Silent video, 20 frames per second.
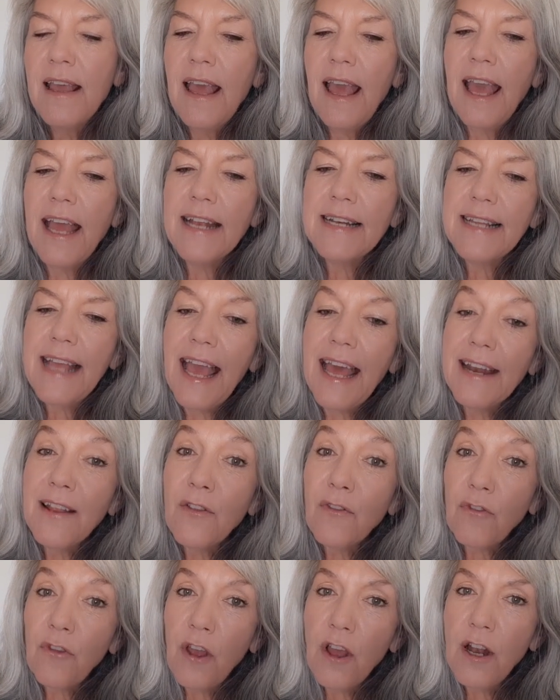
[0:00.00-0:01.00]
And at a
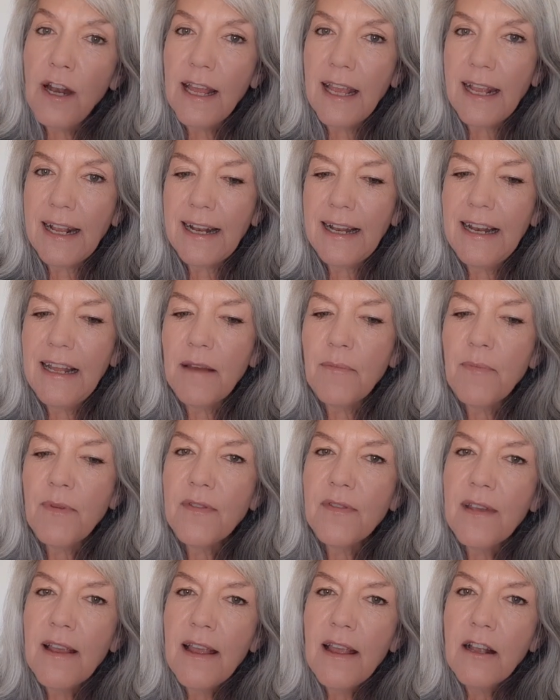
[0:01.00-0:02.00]
solar
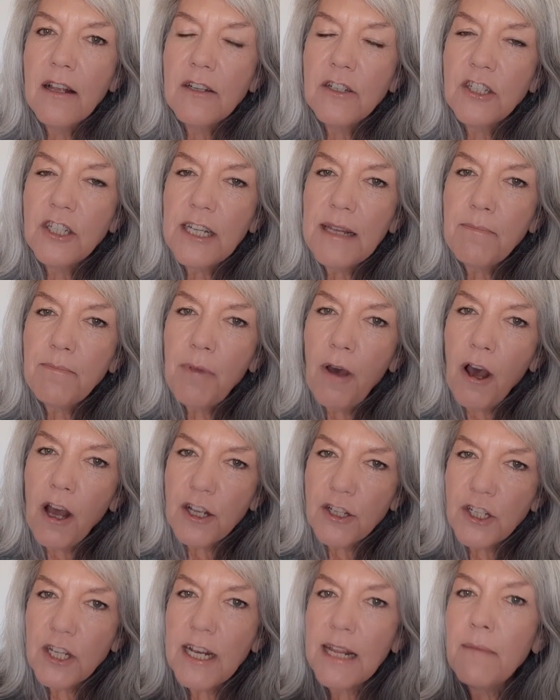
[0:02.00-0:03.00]
eclipse, she
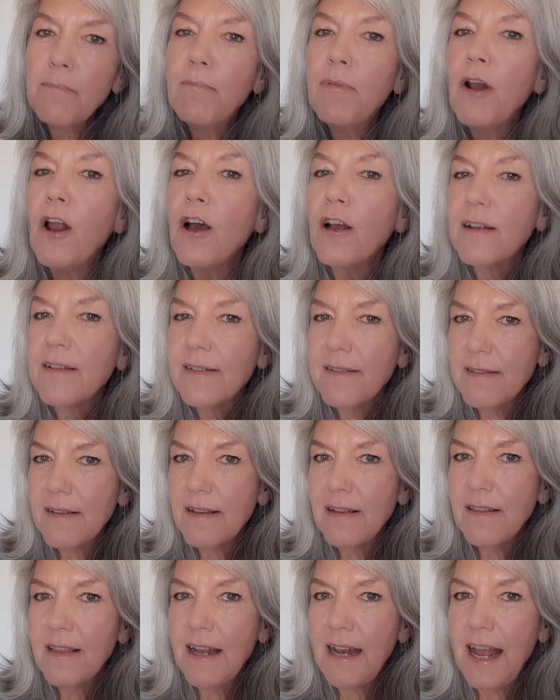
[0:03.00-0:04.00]
partially
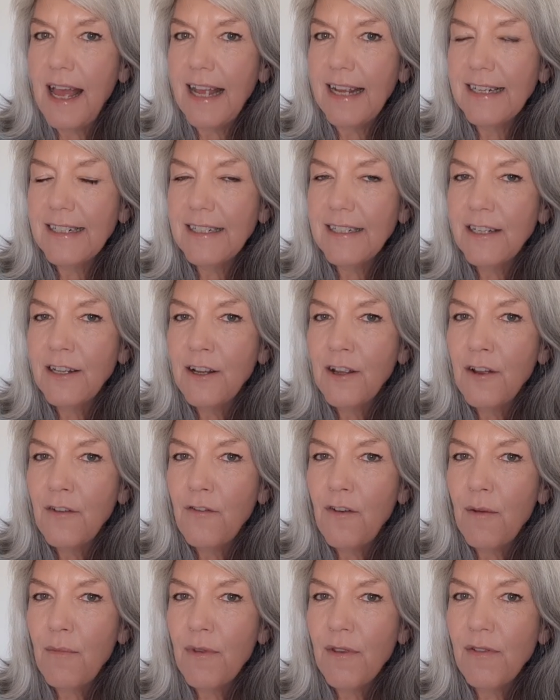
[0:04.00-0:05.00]
blocks the light
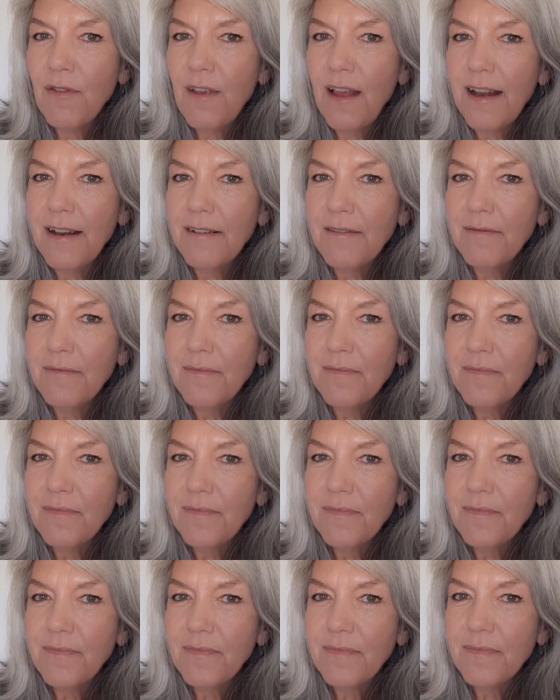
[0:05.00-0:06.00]
from the sun.
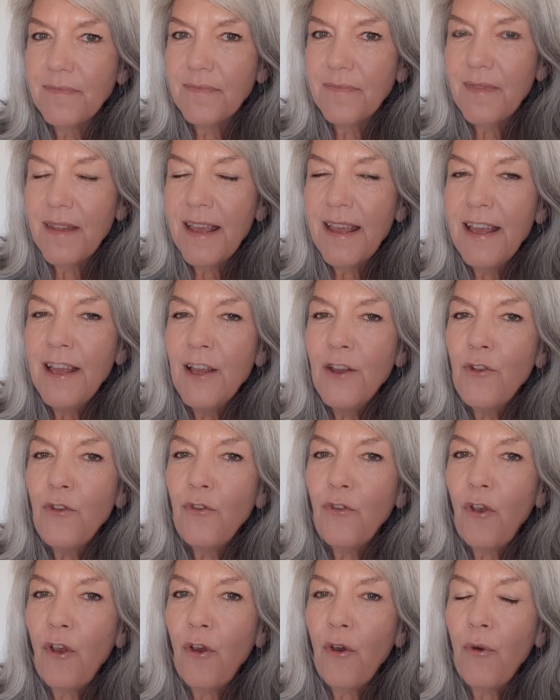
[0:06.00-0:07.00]

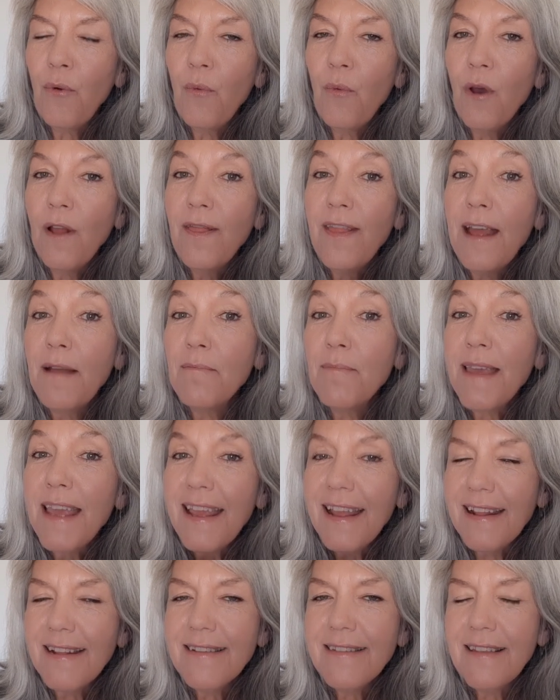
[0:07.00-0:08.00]
So what that
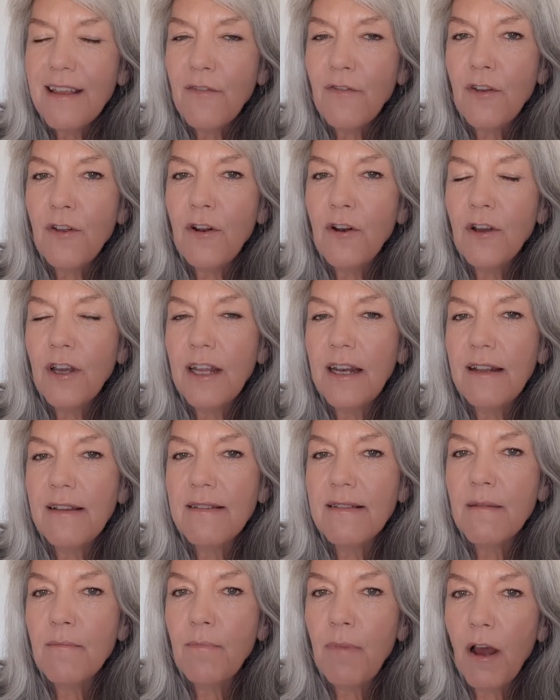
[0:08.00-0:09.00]
means, if you look at it
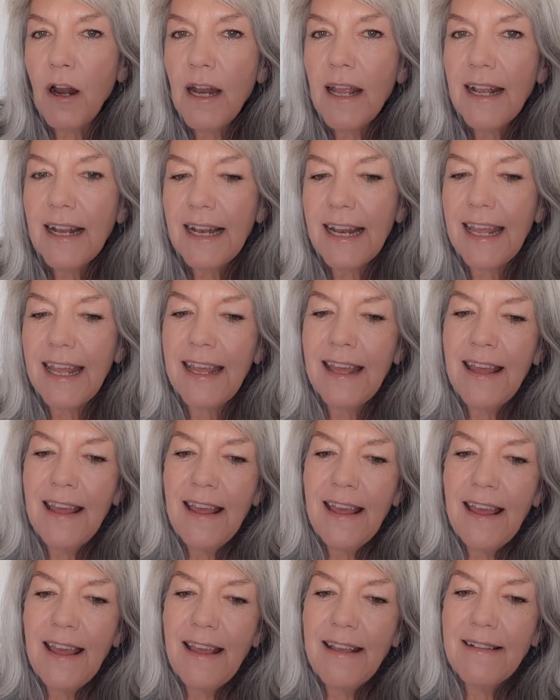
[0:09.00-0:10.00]
symbolically,
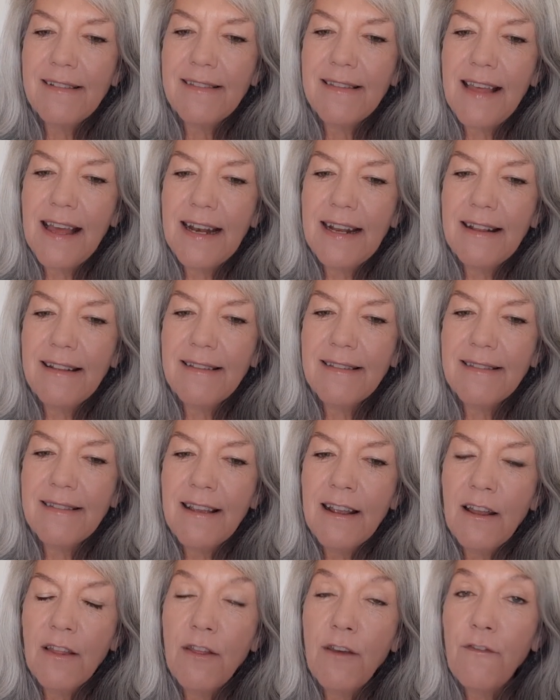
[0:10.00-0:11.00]
is that
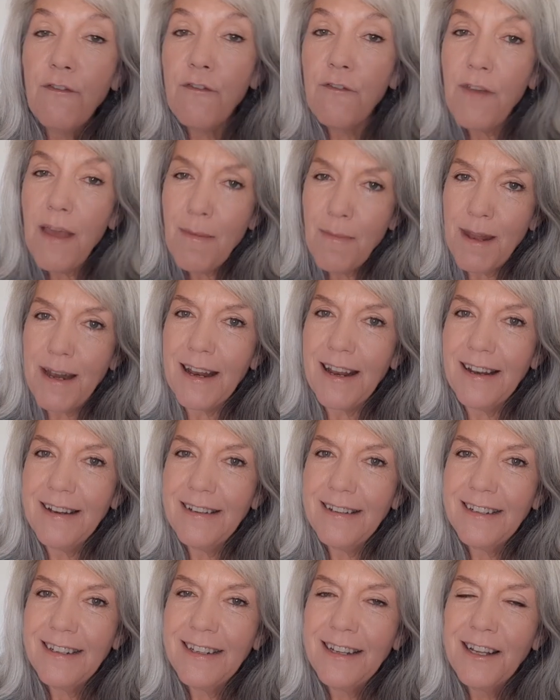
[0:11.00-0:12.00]
it's the
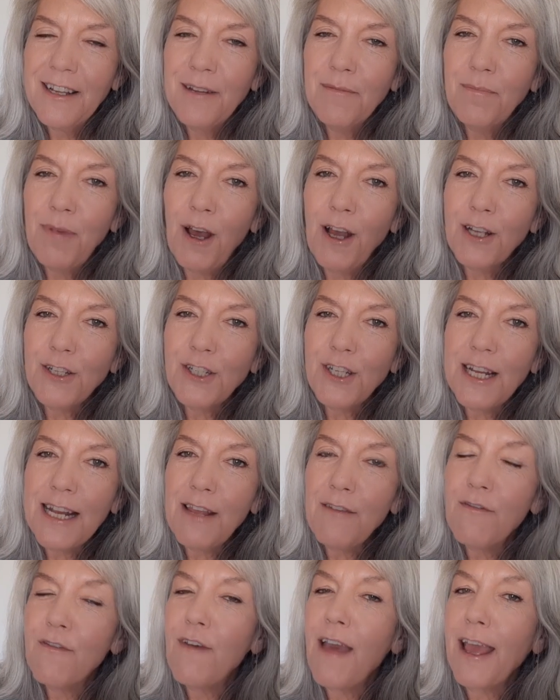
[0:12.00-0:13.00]
feminine
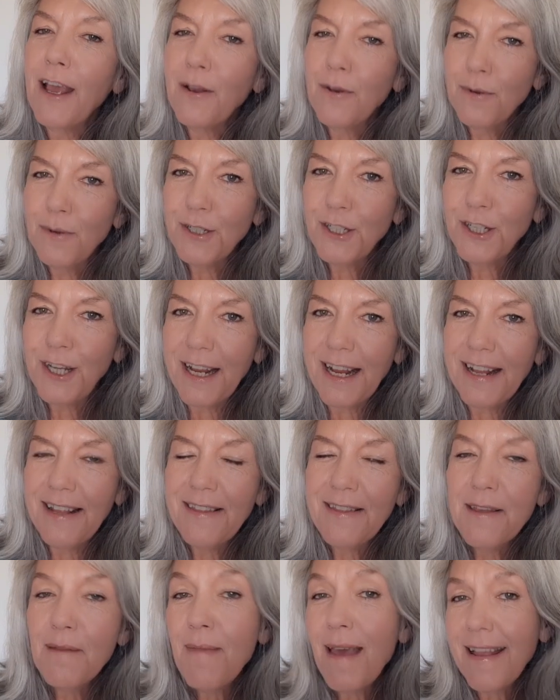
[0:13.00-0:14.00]
partially
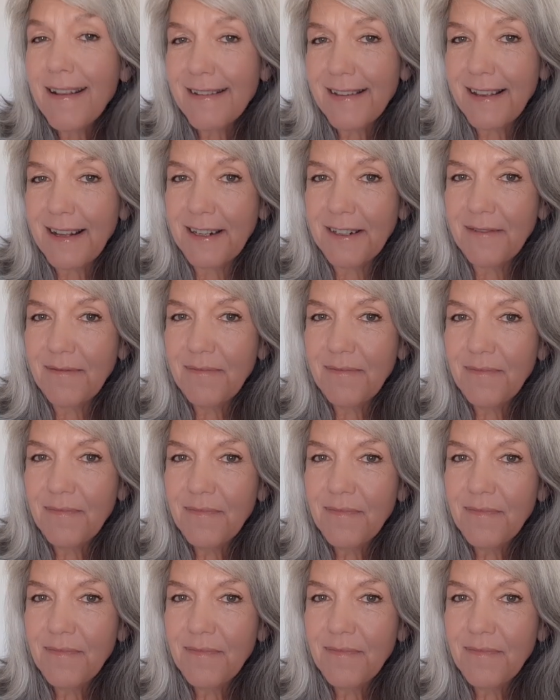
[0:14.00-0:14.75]
vanquishing the masculine.